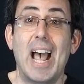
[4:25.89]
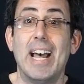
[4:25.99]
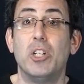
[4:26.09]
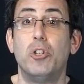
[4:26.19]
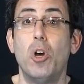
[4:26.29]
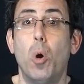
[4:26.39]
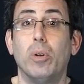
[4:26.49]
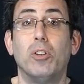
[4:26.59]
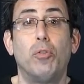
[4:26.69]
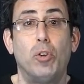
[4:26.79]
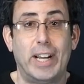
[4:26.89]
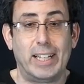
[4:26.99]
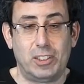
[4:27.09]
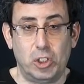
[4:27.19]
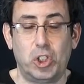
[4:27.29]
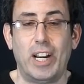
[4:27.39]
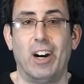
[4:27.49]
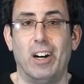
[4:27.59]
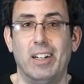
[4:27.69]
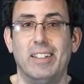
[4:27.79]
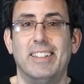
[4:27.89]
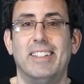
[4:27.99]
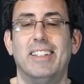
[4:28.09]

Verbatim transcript: And don't forget to share.